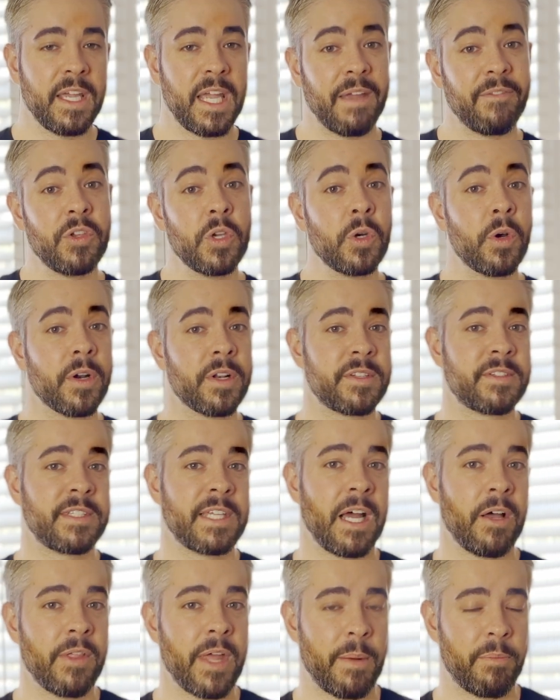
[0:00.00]
If you go to
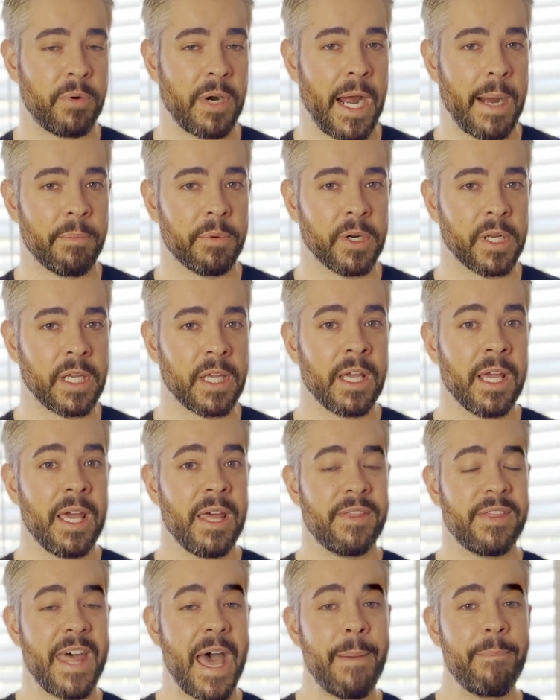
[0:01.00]
sell that property,
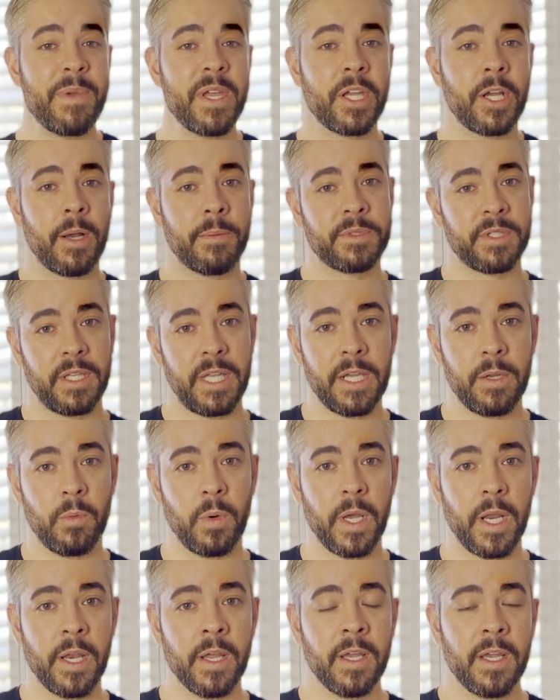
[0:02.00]
that becomes
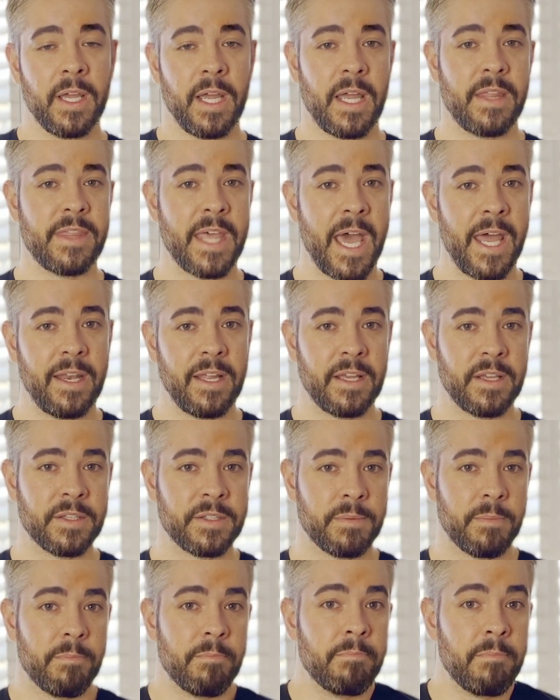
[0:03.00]
liquid, and that
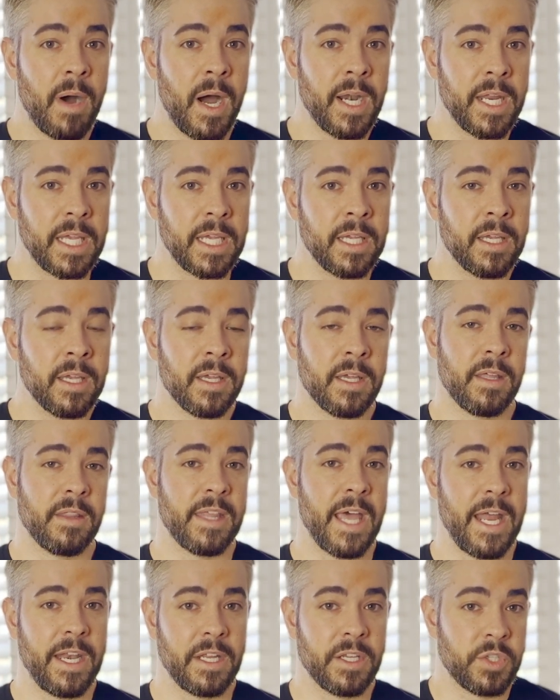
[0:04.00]
is money
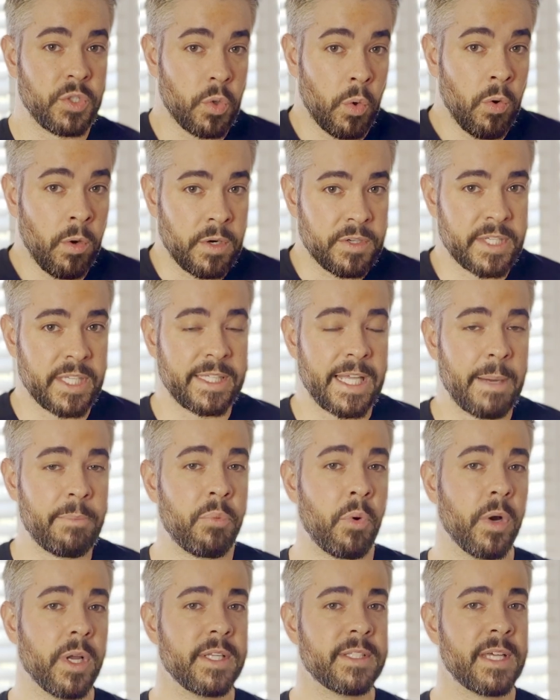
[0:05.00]
that is yours at that
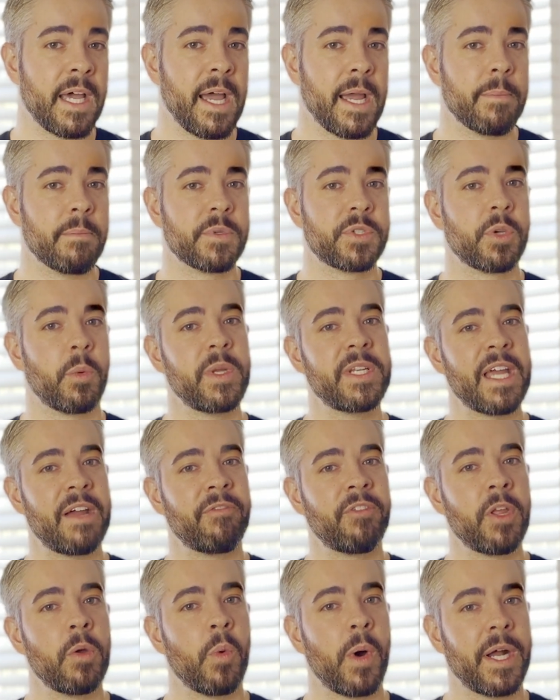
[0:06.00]
point in time. So we
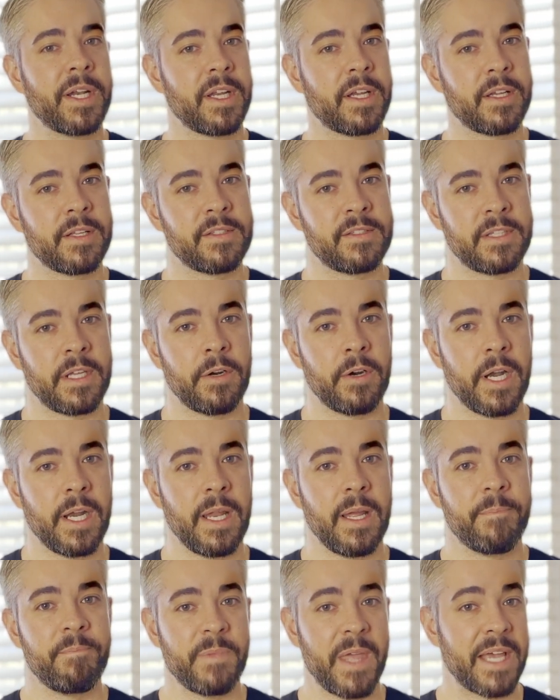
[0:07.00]
definitely want to consider it
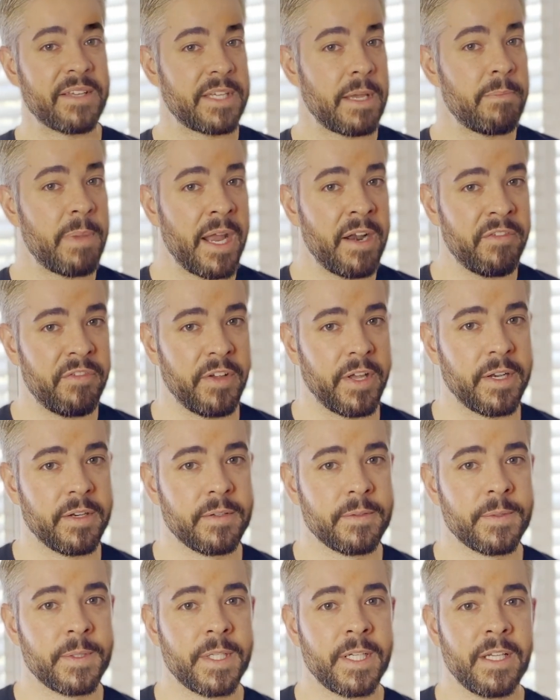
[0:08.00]
as a benefit.
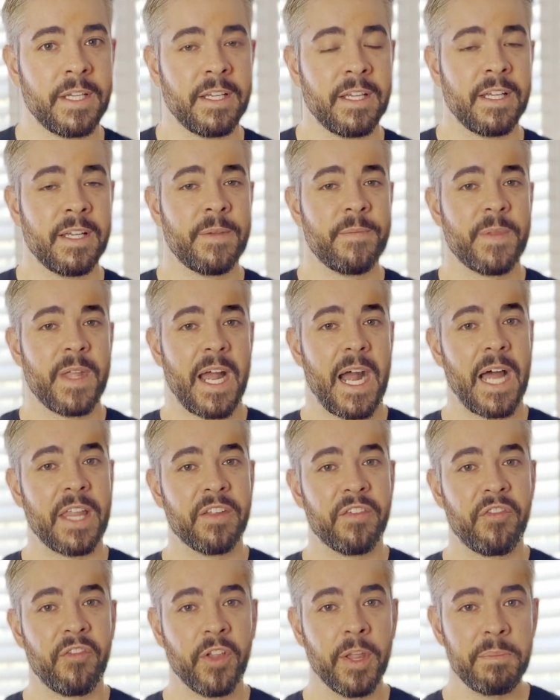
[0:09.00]
On the
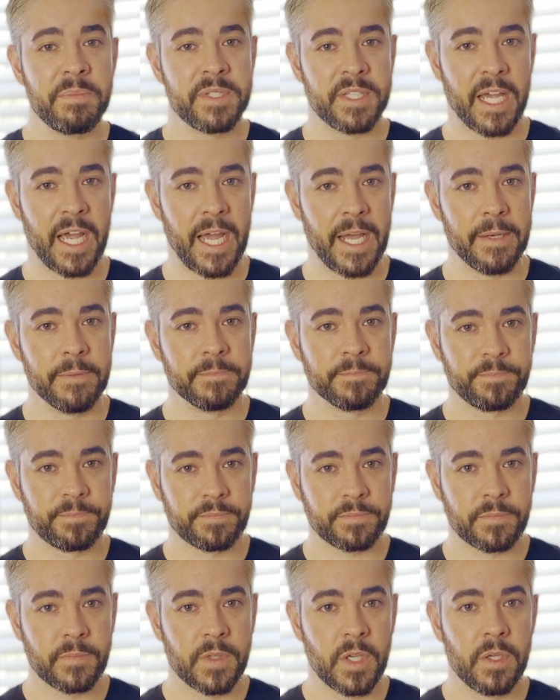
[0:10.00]
flip side,
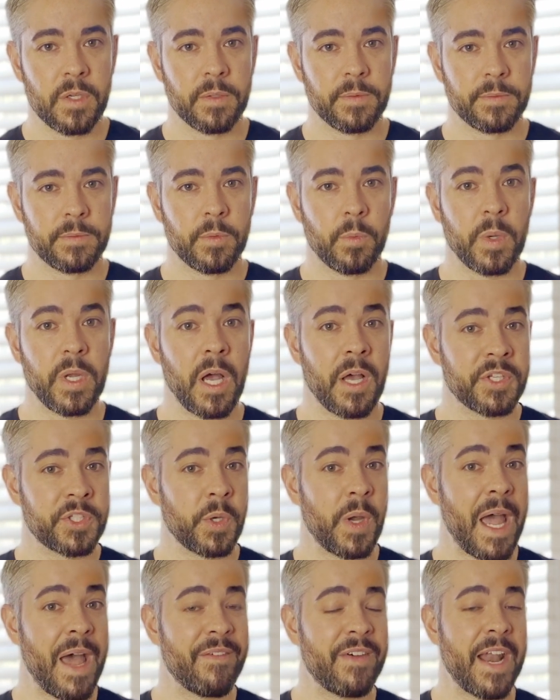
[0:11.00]
We also
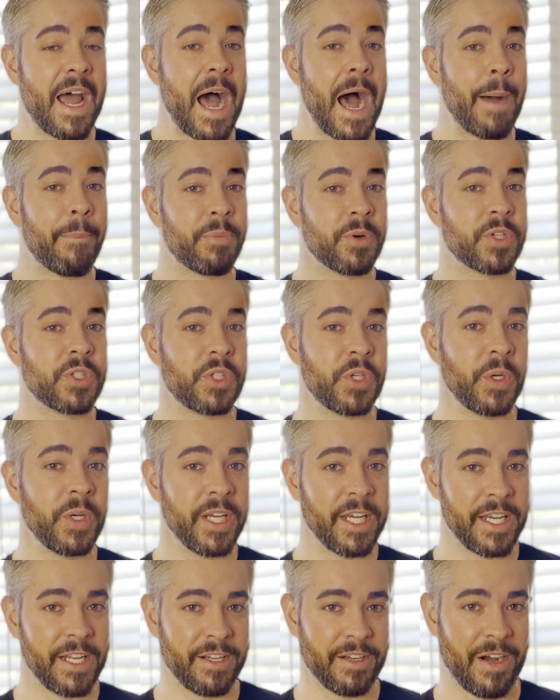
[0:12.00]
have an
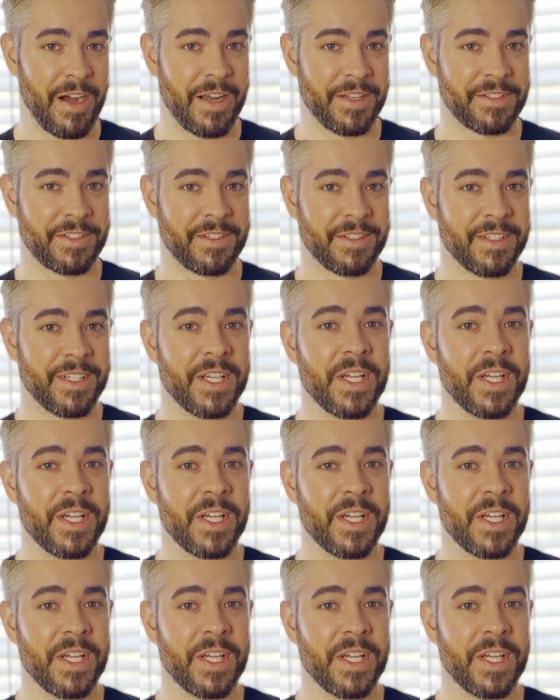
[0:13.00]
opportunity cost.